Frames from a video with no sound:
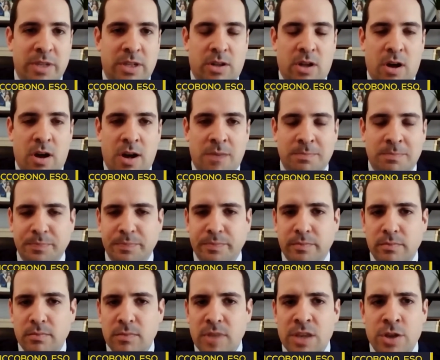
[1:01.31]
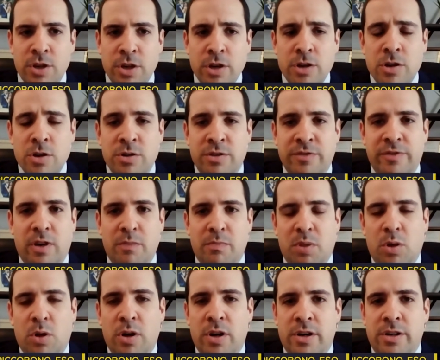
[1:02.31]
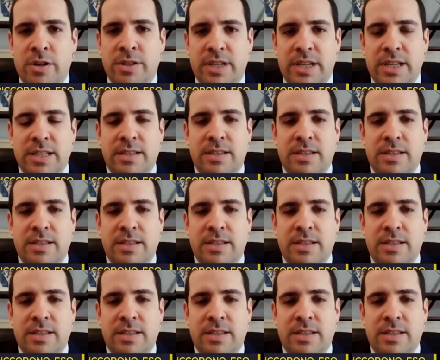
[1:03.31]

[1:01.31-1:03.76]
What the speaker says: law. The good news for employers is